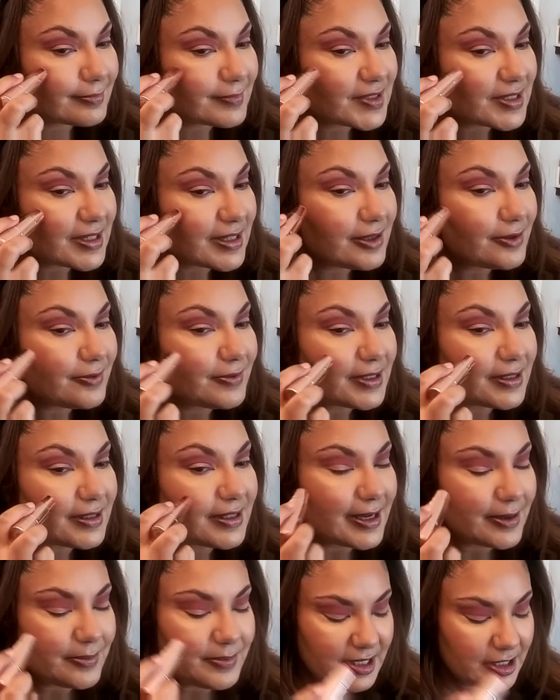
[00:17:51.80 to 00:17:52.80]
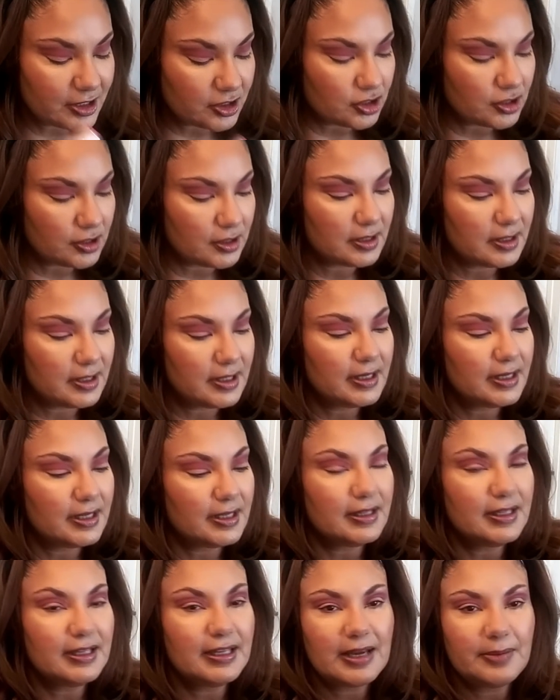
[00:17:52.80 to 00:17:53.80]
So I don't want that much.
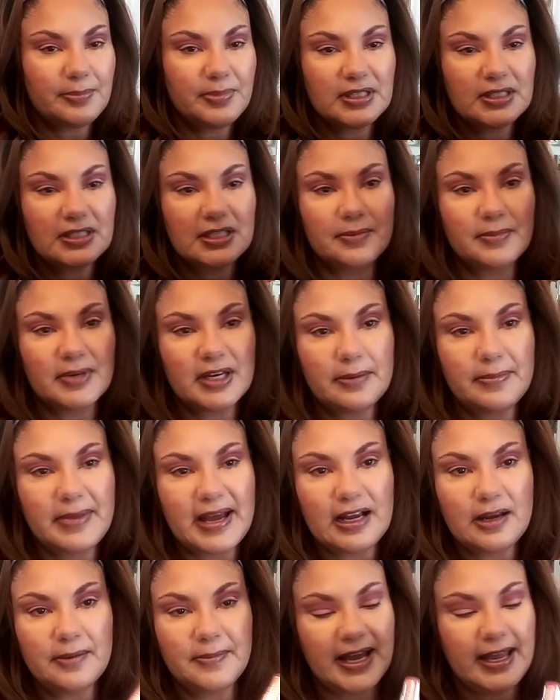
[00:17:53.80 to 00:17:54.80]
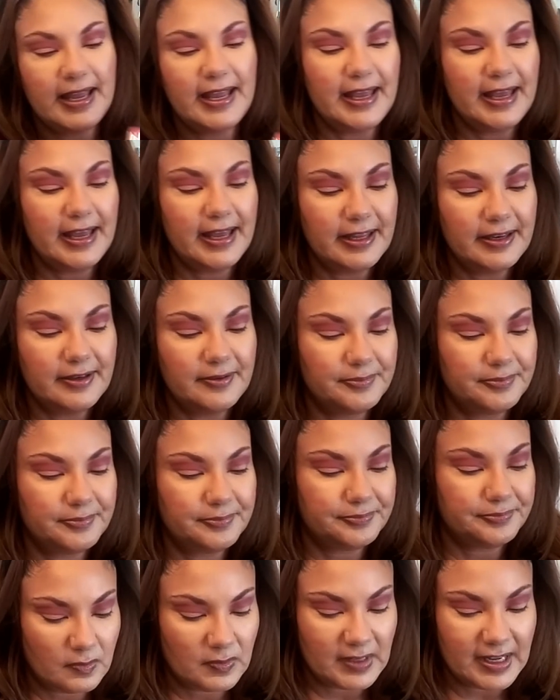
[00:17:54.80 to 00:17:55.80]
And then I put some on the back of my hand.
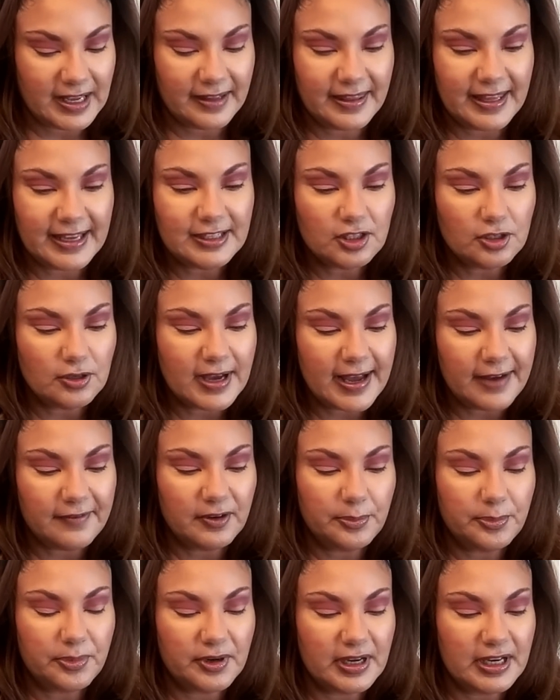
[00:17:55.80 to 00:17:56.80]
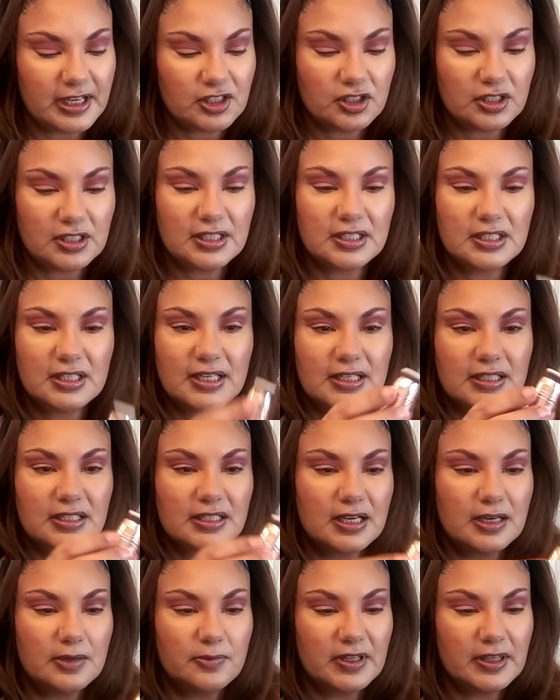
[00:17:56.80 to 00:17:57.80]
Now they do have a brush. This does
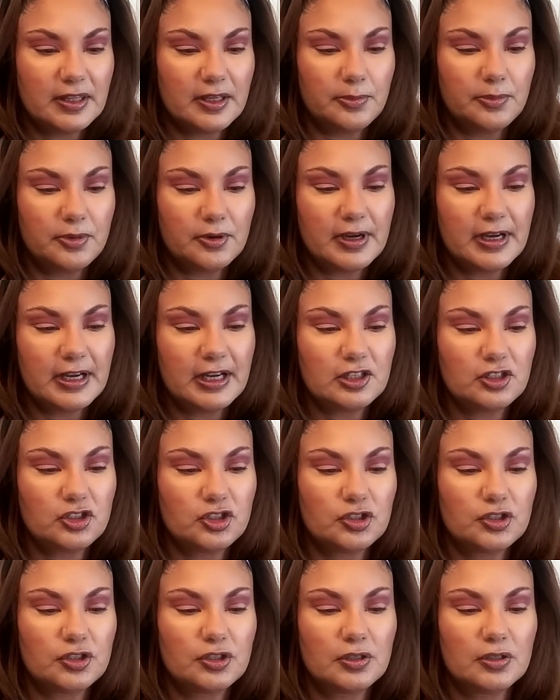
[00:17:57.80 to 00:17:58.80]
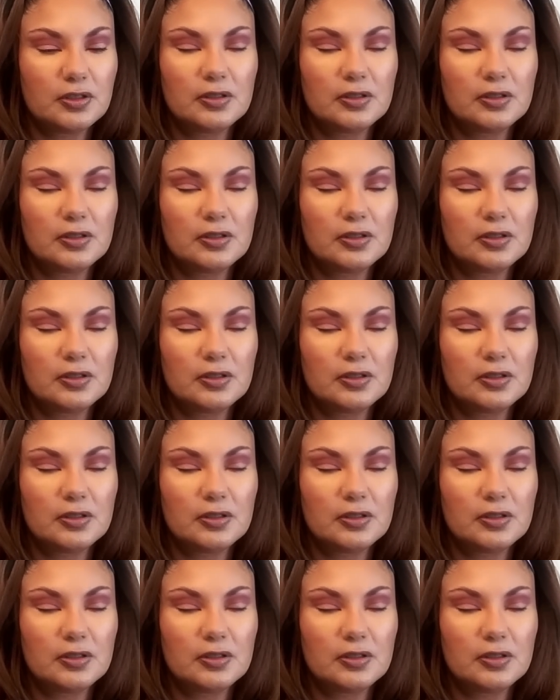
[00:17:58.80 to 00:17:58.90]
come with a brush.